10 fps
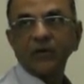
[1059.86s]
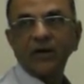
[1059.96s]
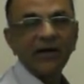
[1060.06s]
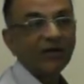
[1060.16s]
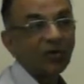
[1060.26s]

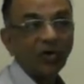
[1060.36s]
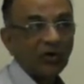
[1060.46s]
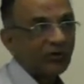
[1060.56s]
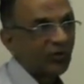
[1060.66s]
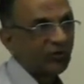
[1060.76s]
It does
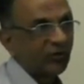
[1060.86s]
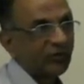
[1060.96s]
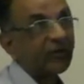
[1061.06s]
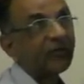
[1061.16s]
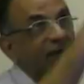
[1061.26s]
all sorts of
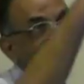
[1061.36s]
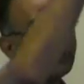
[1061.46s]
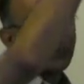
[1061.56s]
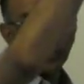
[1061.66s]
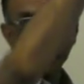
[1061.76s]
things. It
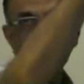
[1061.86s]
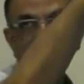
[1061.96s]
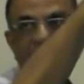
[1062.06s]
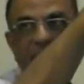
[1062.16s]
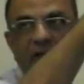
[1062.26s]
comes down
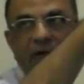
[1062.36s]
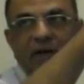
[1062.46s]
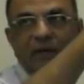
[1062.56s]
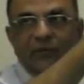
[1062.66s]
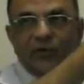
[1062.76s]
from here, it
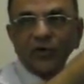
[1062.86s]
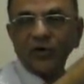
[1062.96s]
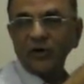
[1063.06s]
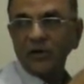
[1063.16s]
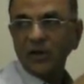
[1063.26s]
comes into
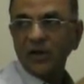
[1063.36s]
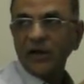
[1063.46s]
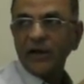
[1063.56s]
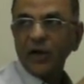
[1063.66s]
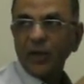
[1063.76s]
the
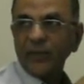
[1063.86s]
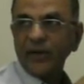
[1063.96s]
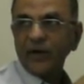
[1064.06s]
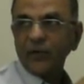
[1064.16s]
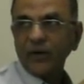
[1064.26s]

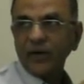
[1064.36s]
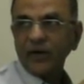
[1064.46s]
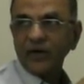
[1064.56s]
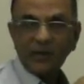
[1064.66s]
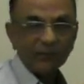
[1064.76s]
innominate vein,
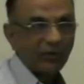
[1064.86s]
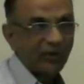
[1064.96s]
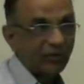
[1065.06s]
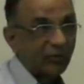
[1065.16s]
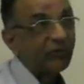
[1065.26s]
it comes into
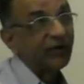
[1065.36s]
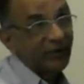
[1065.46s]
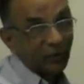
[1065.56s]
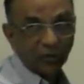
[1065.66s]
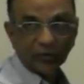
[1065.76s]
SVC and
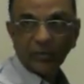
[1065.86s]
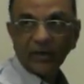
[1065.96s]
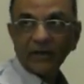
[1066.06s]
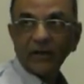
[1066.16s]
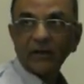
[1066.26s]
it goes up
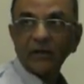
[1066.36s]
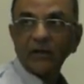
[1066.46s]
like that.